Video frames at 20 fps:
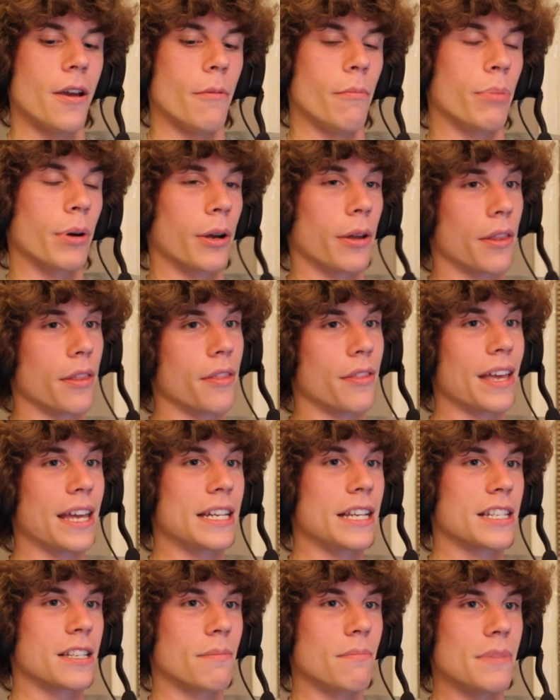But
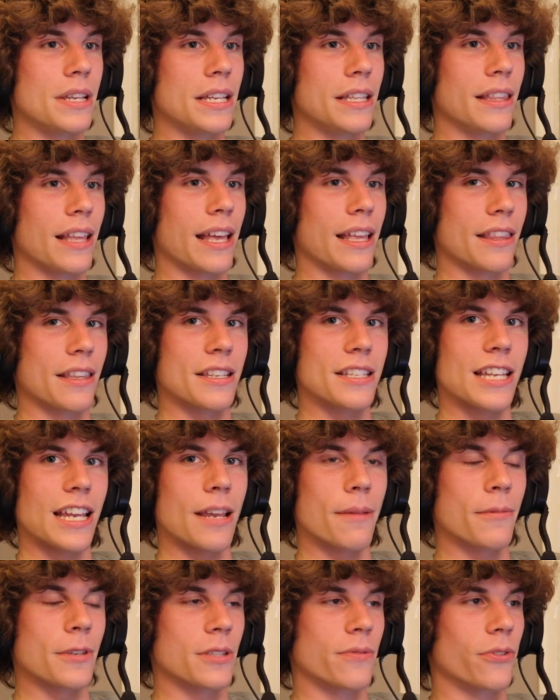that doesn't mean that the
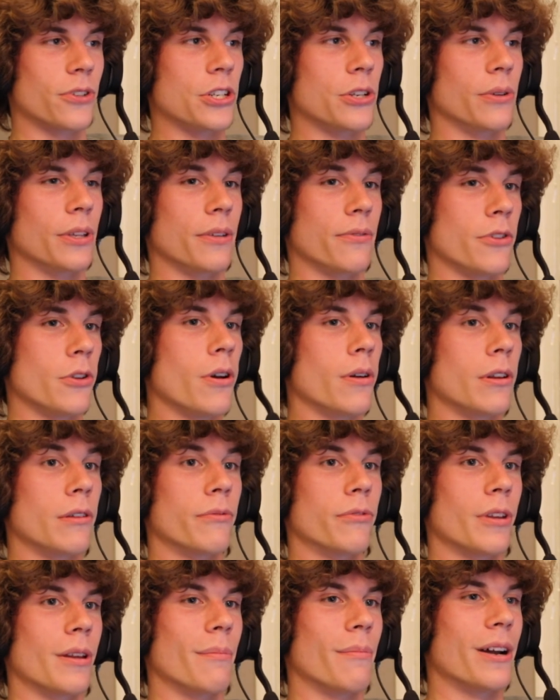same is for you. If you had
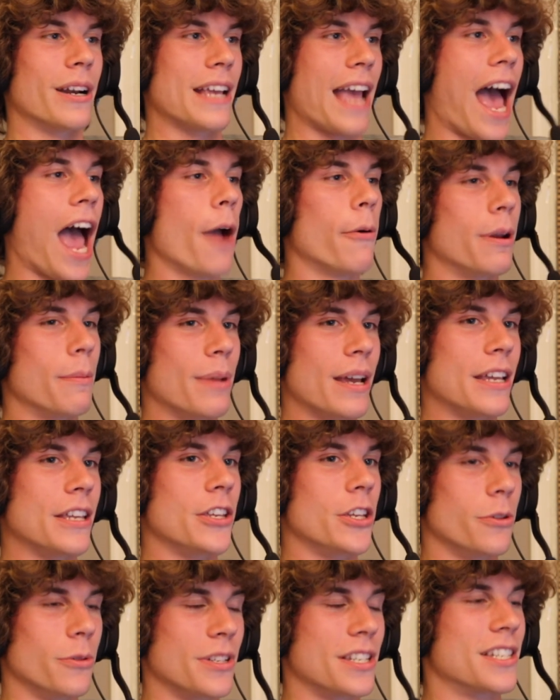infinite money, I would bet
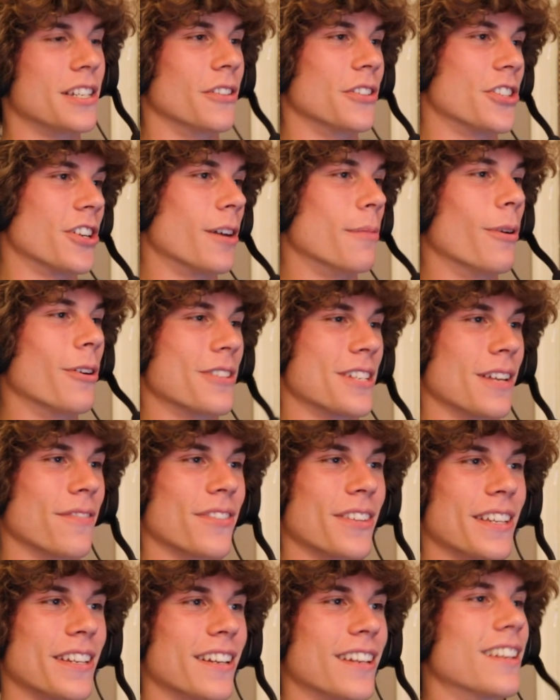you would still turbo
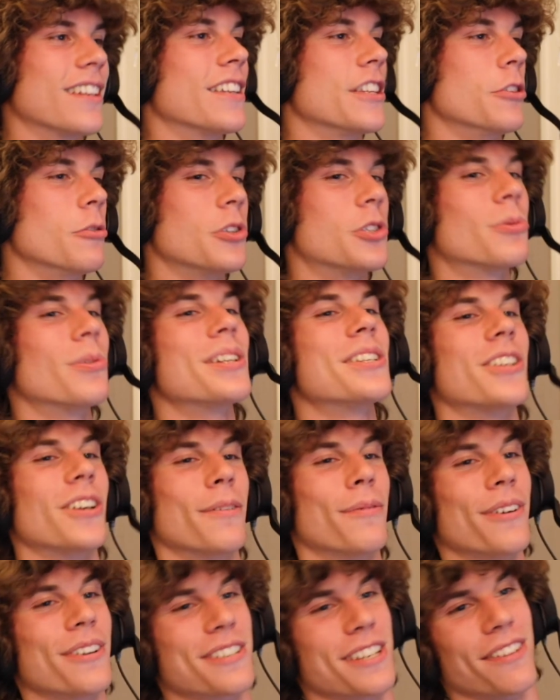something. You would twin
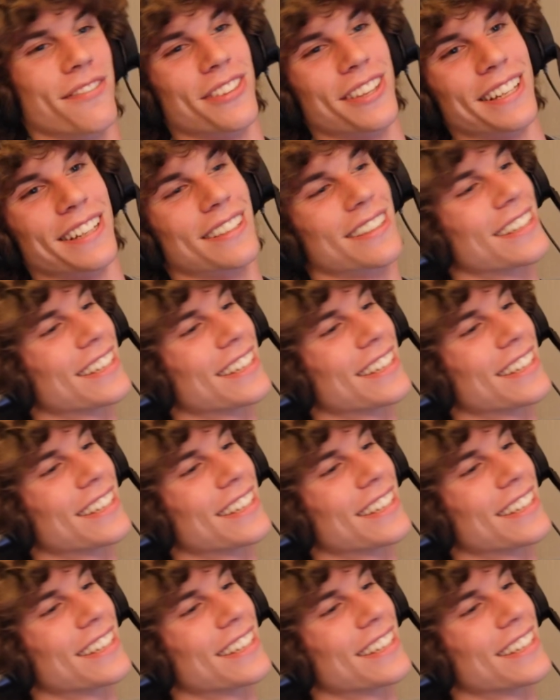turbo something.